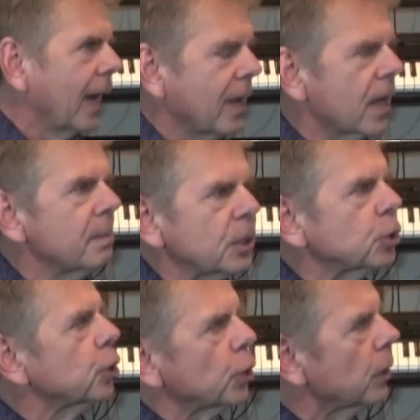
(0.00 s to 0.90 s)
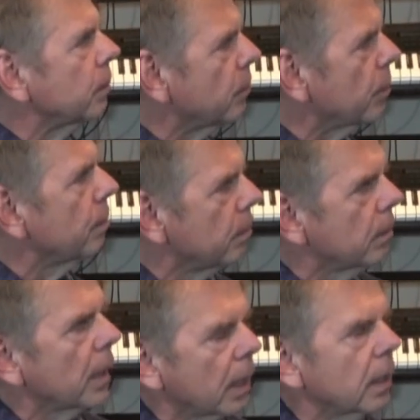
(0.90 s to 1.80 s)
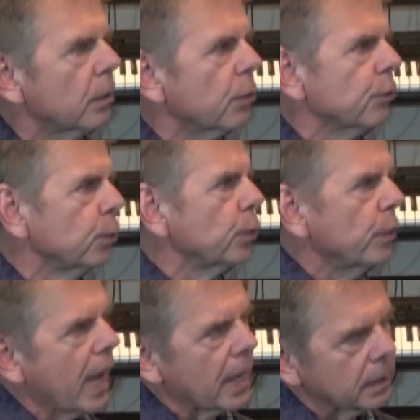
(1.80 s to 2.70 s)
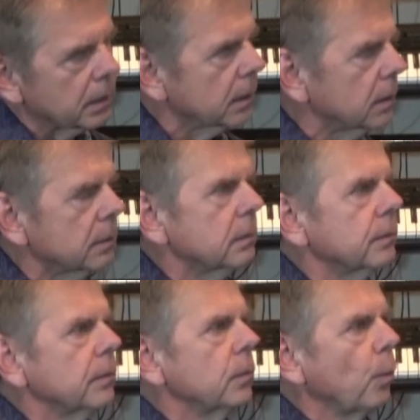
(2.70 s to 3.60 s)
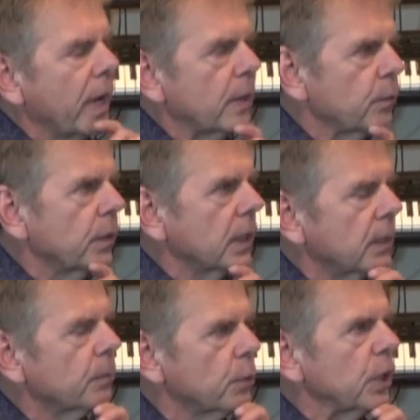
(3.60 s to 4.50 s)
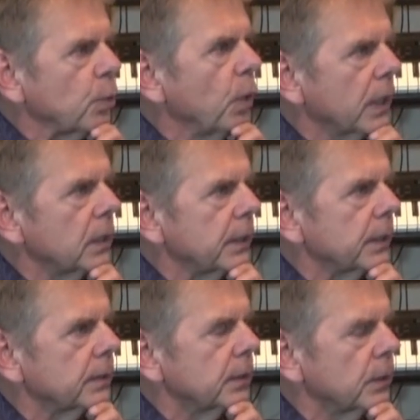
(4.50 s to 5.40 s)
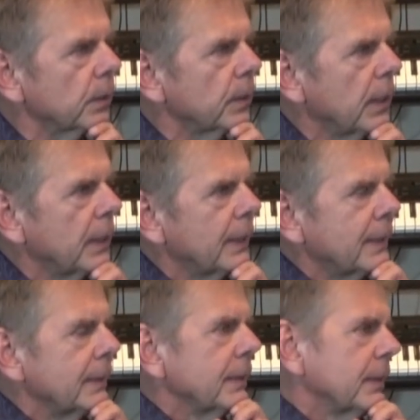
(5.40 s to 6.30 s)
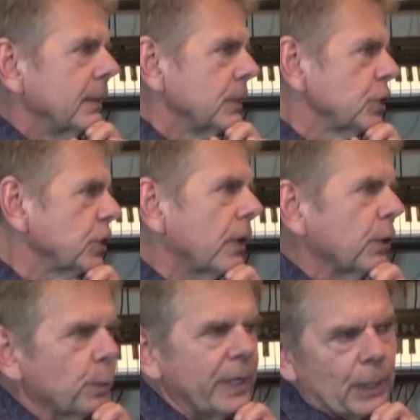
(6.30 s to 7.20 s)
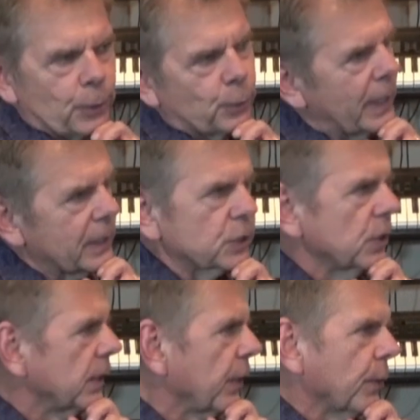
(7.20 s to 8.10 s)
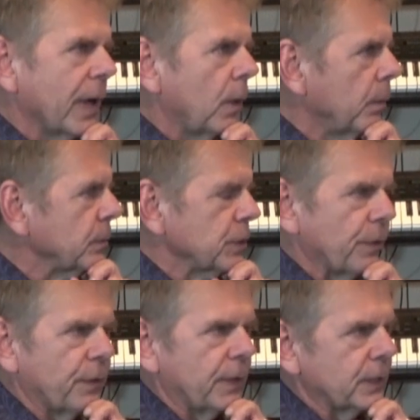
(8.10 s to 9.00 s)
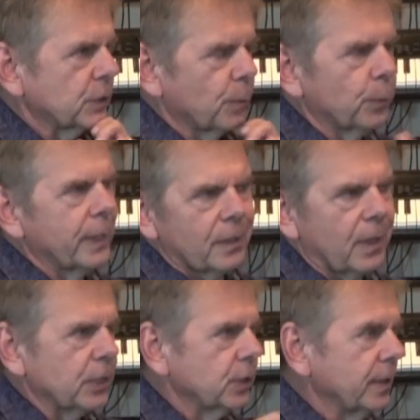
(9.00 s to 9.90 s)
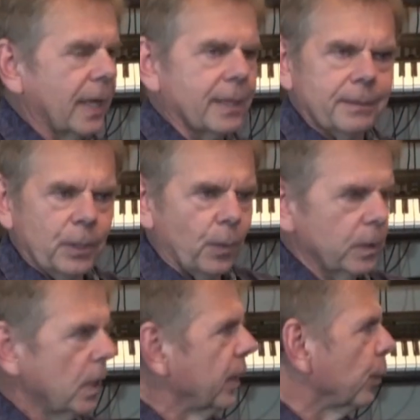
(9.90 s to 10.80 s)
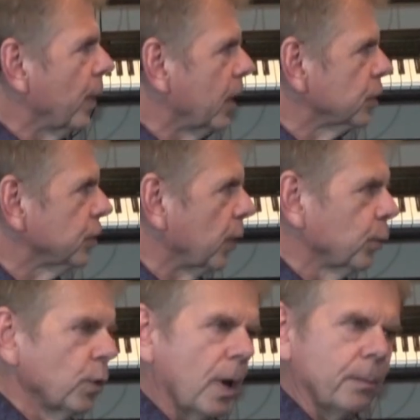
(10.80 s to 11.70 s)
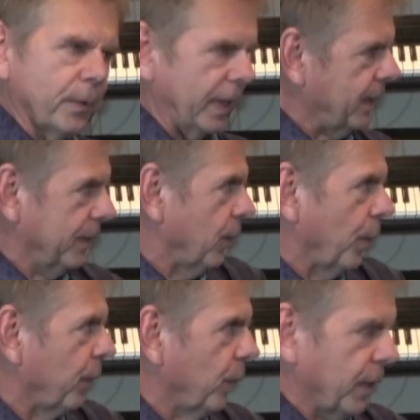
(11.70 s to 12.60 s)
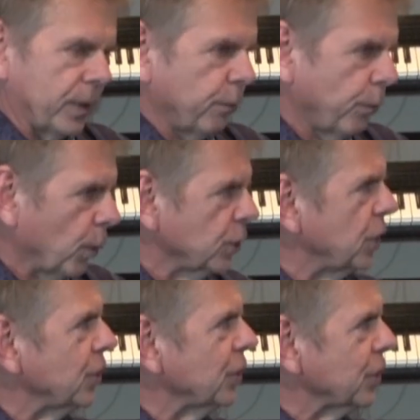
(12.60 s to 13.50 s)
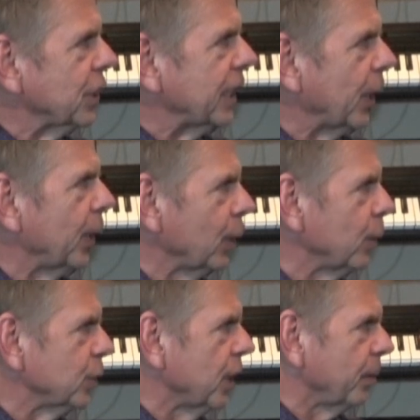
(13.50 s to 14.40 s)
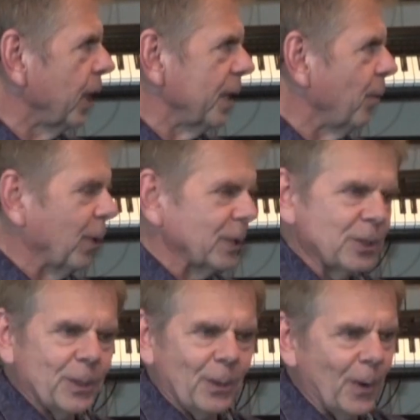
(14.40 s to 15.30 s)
I kind of matured through that way of thinking pretty quickly, and started reading credits on other albums and things, and realizing that a lot of the records I grew up with like the Four Seasons and Gary Lewis and the Playboys,